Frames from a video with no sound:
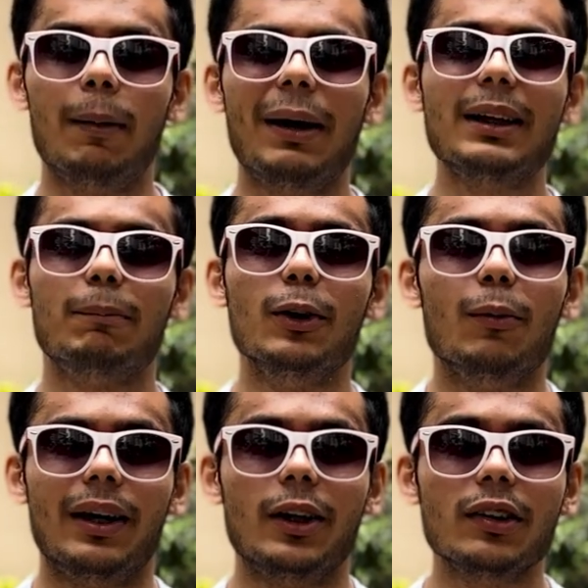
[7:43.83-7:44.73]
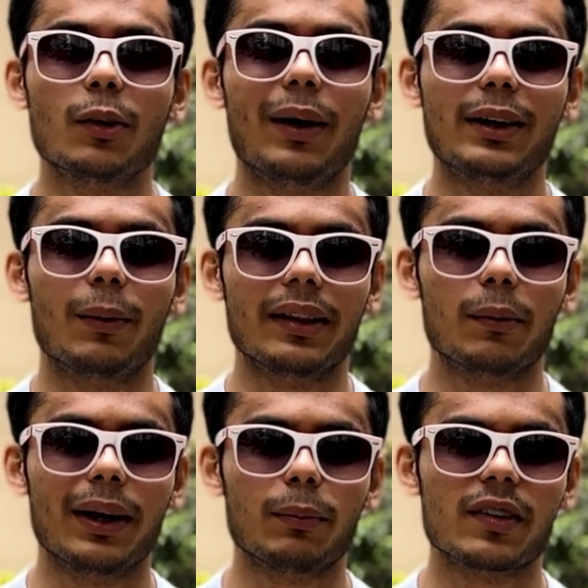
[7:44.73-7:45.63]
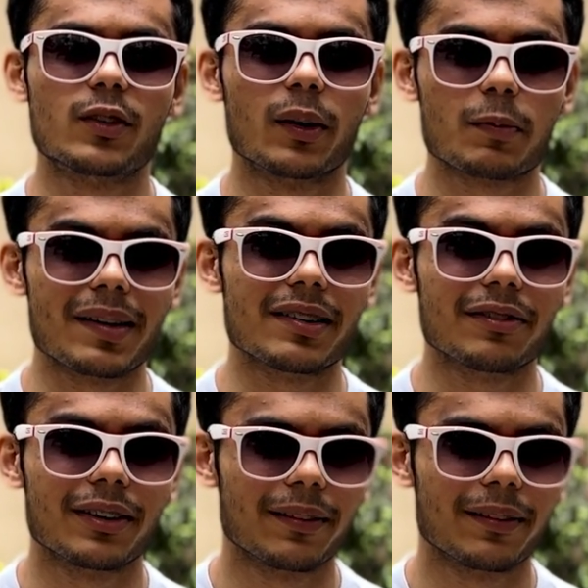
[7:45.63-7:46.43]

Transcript: buy the blue one, not the white one. The white one's too expensive.